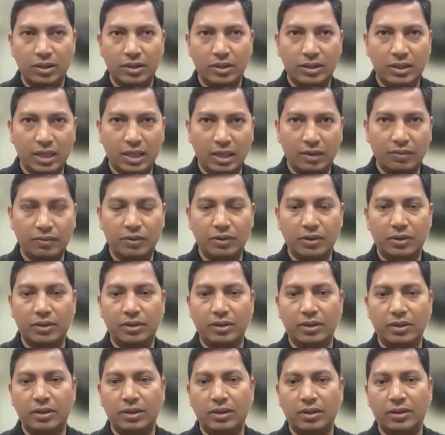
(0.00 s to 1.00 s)
divert
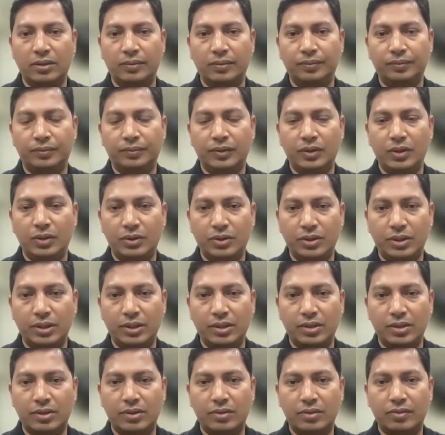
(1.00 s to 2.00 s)
the
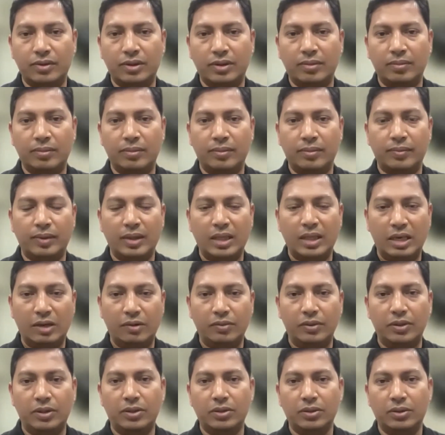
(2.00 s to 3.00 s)
nutrients from
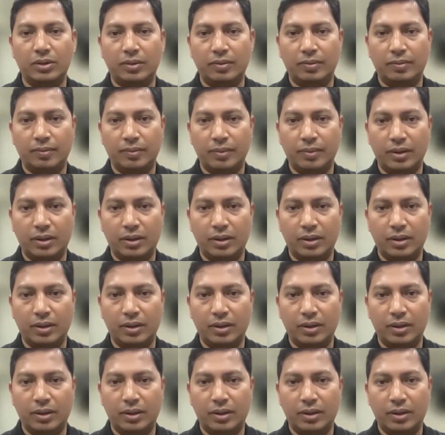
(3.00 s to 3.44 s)
liver to the